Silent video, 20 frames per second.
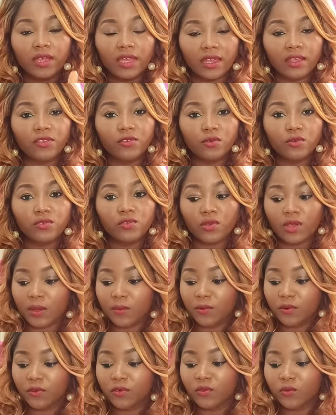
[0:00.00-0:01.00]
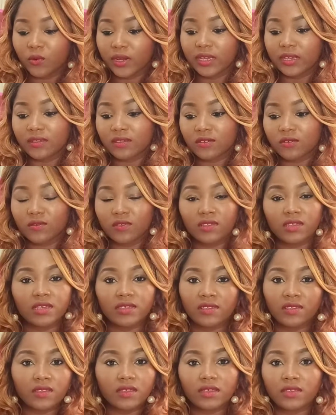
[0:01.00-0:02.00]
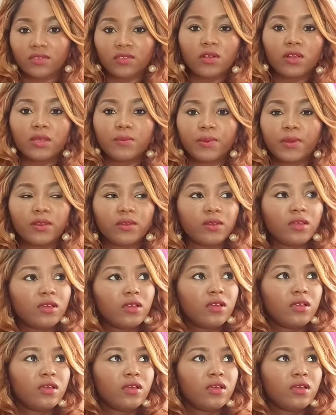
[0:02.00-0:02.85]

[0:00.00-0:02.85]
get used to Cameroon ways, because it's only been,